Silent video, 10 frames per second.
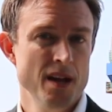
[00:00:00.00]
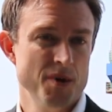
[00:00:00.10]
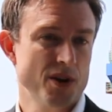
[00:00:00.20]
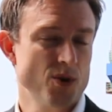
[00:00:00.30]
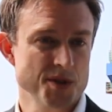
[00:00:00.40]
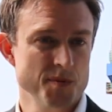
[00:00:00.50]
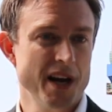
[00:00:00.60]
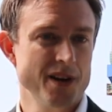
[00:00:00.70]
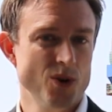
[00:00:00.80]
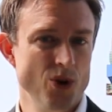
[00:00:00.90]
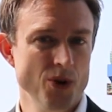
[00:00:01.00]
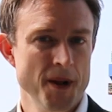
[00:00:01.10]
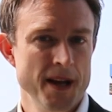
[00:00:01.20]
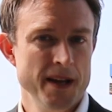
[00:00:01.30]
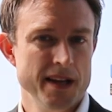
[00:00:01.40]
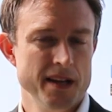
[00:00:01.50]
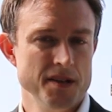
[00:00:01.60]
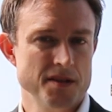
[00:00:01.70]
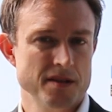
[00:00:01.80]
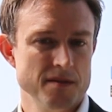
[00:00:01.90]
But of course, my goal
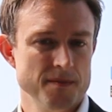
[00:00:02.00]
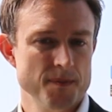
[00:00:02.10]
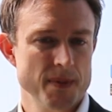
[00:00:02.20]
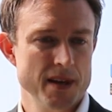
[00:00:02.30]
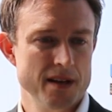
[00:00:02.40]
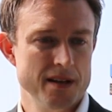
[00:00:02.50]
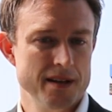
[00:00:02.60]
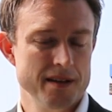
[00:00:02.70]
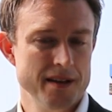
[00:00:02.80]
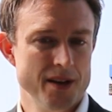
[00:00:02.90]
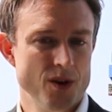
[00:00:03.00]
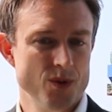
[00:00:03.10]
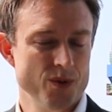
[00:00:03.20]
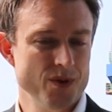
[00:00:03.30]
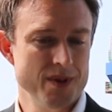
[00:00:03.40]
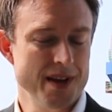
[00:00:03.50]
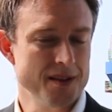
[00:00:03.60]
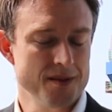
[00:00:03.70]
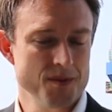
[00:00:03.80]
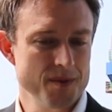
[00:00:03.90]
is, that